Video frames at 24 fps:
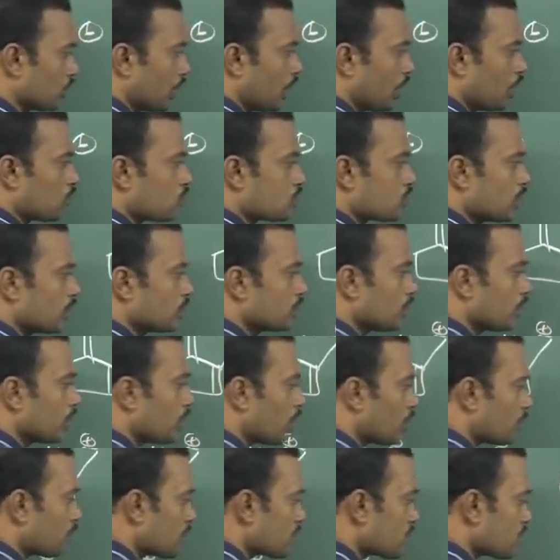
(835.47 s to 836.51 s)
outside 3
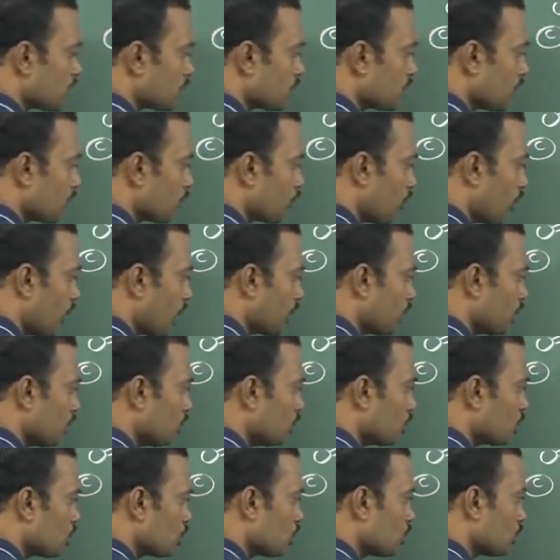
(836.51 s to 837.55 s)
carbons are there,
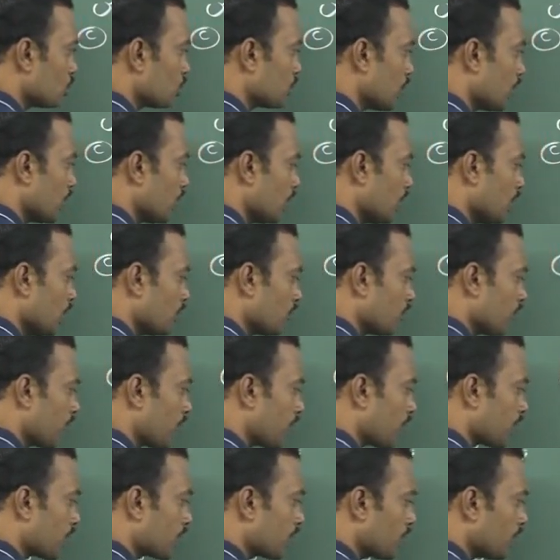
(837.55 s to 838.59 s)
1, 2, 3, it will
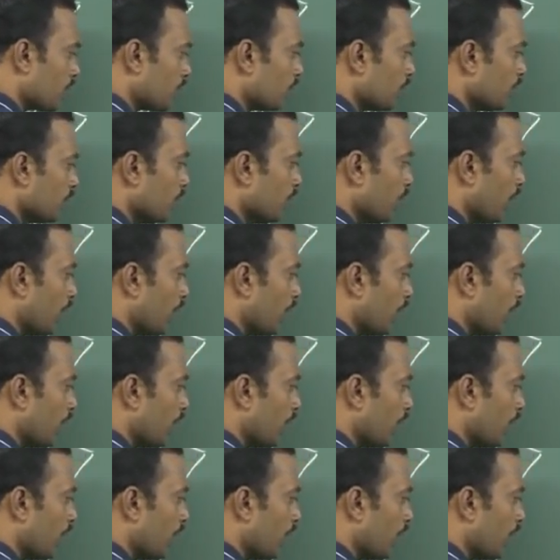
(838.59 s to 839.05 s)
attack here,